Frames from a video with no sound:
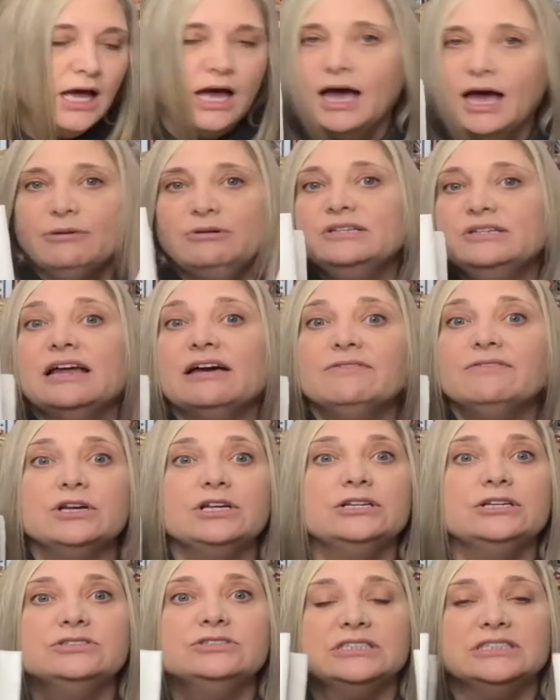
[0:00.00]
I would never
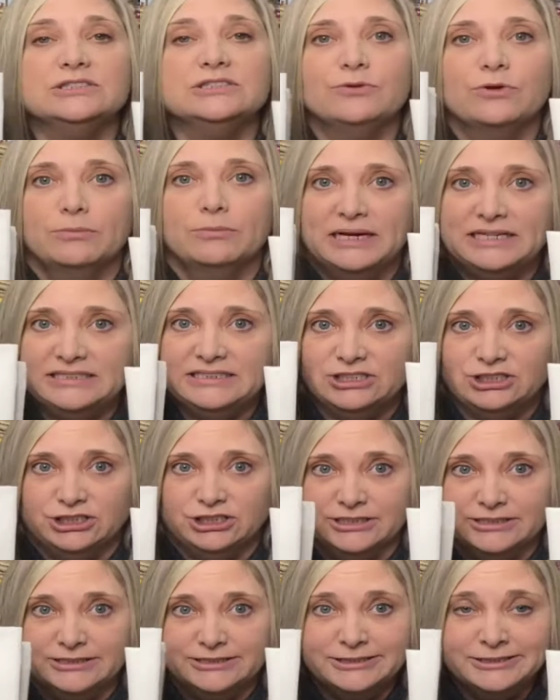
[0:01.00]
use these for my
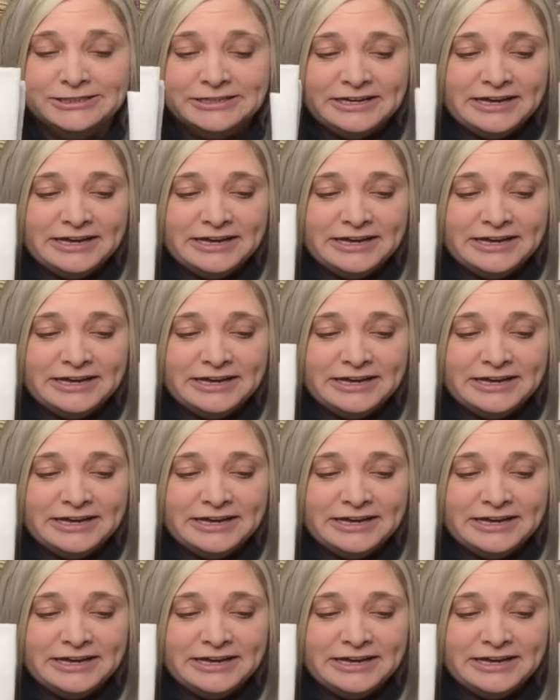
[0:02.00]
dishes.